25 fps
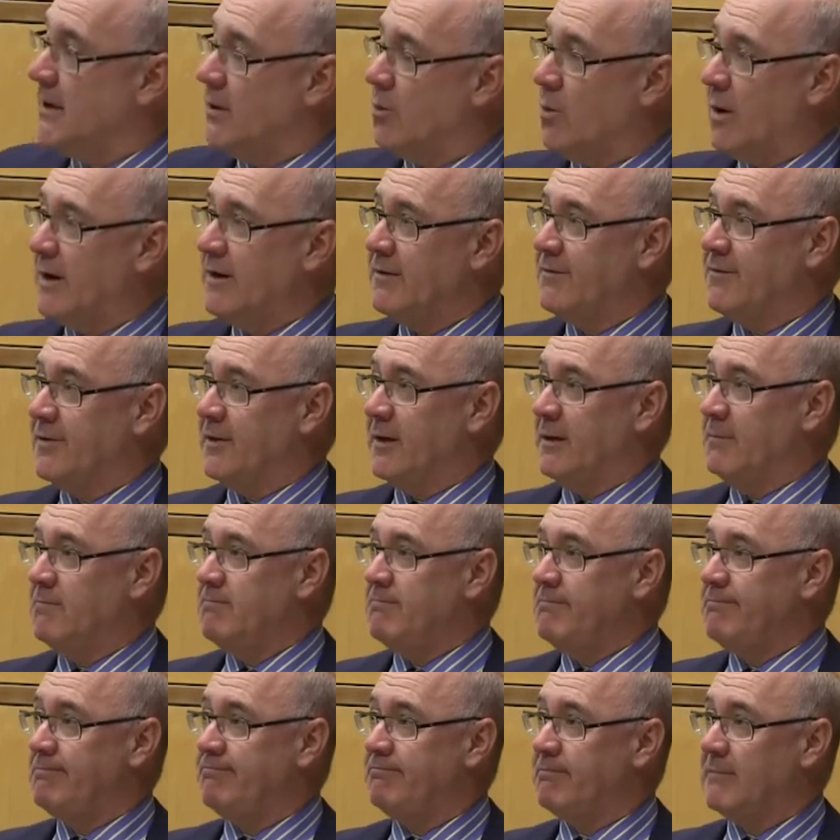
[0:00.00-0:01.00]
One of
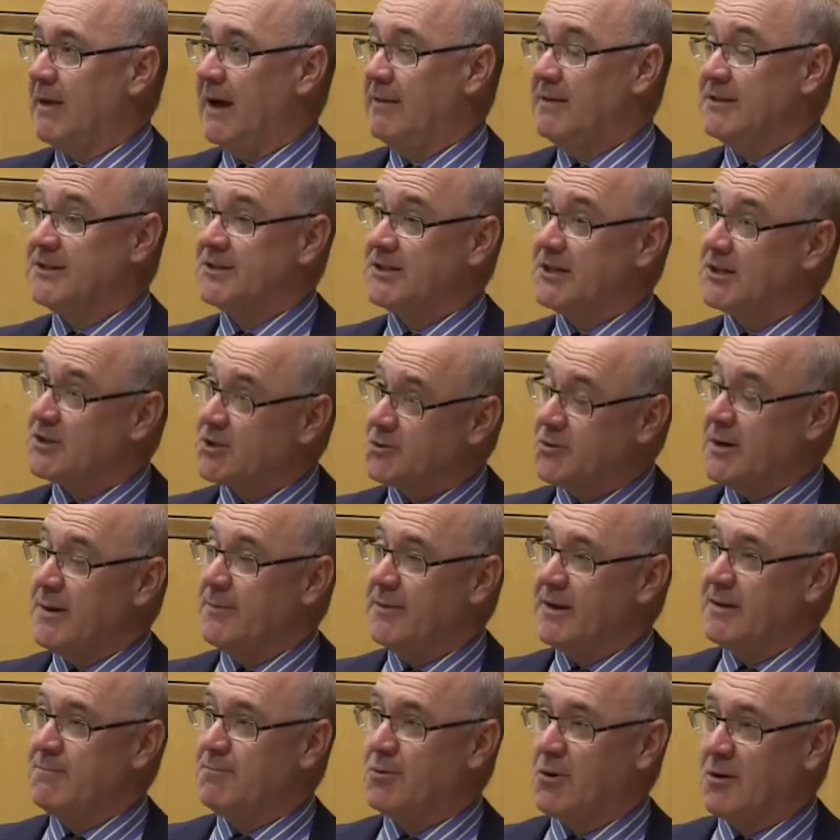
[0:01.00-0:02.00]
them, and this is
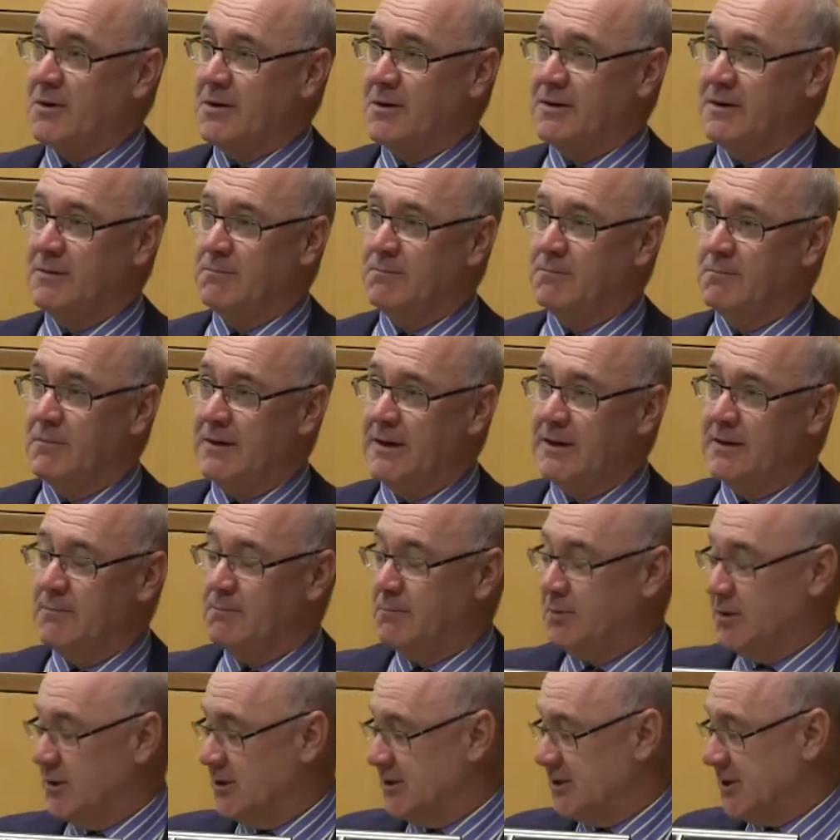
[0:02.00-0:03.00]
extremely important
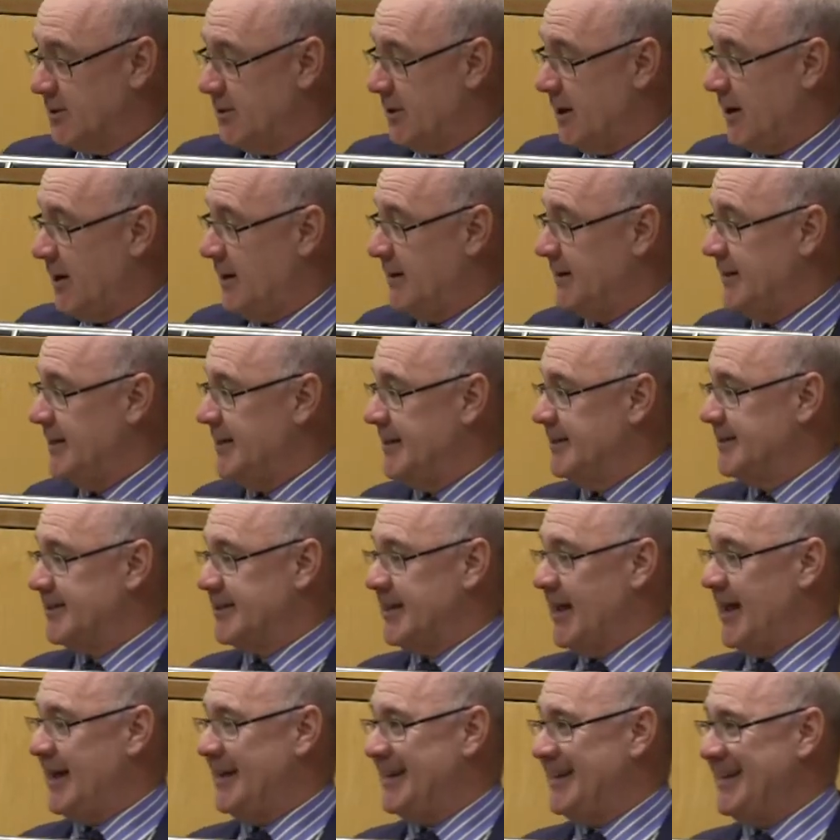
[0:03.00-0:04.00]
in Buddhist thought,
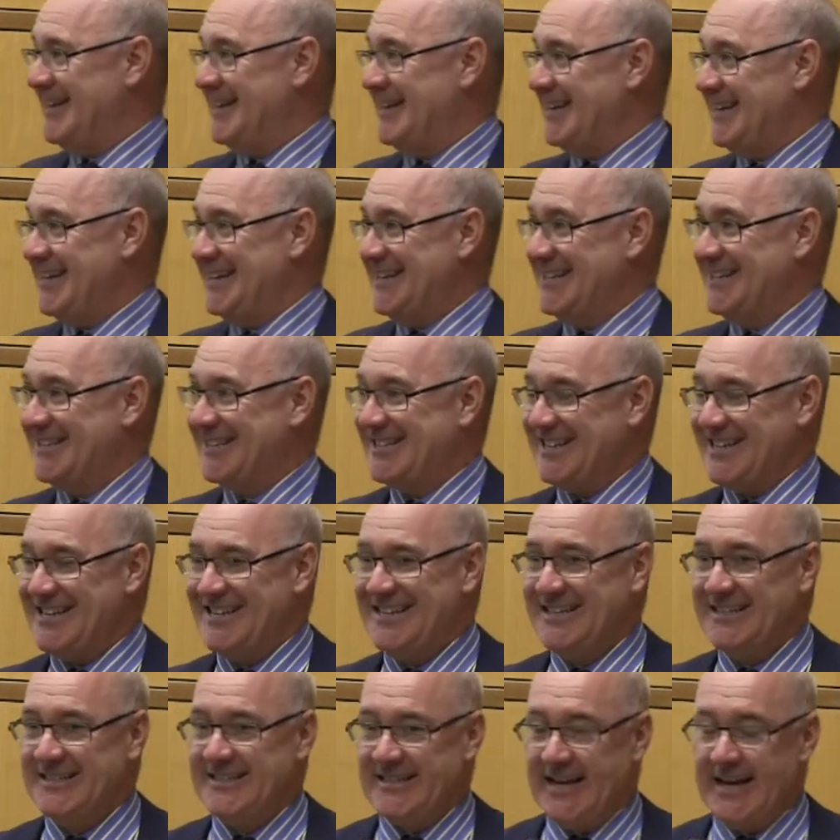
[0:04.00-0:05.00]
is that it is
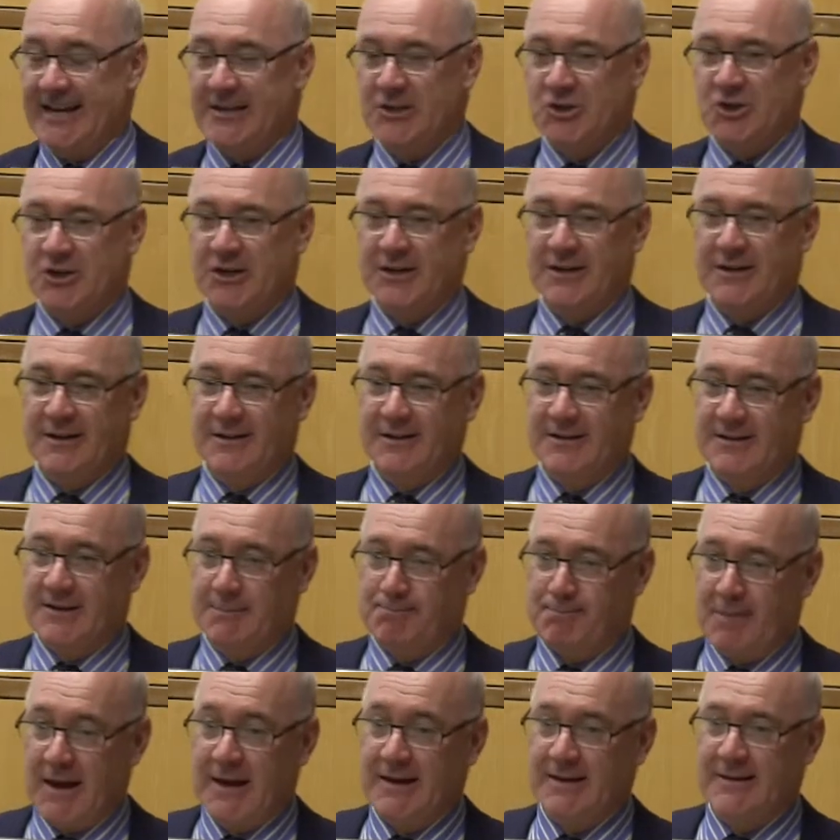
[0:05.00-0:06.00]
intention
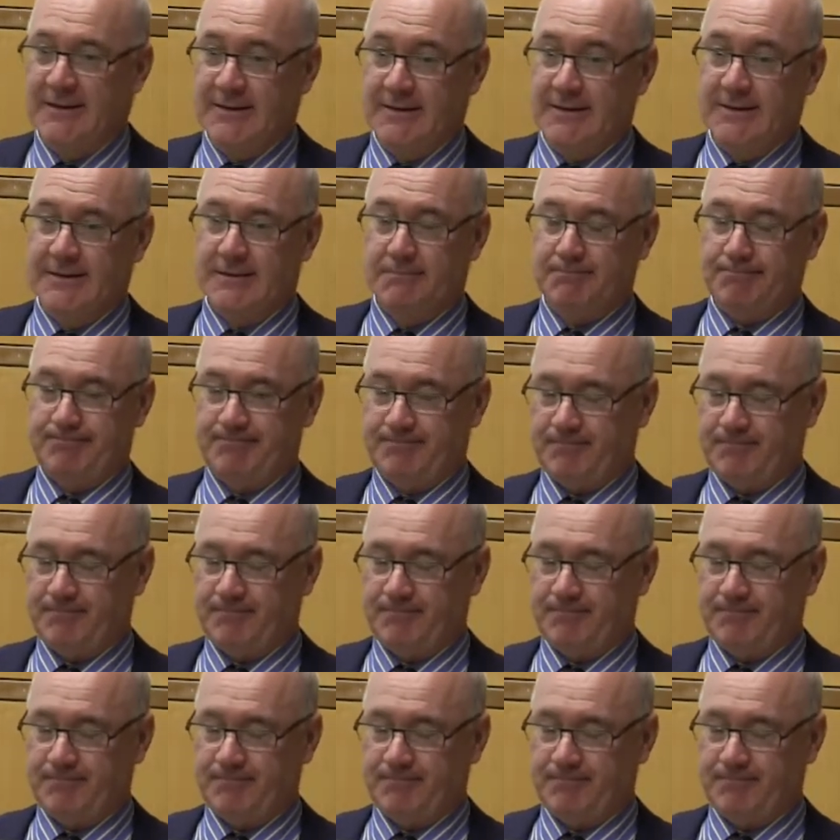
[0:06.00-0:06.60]
dependent.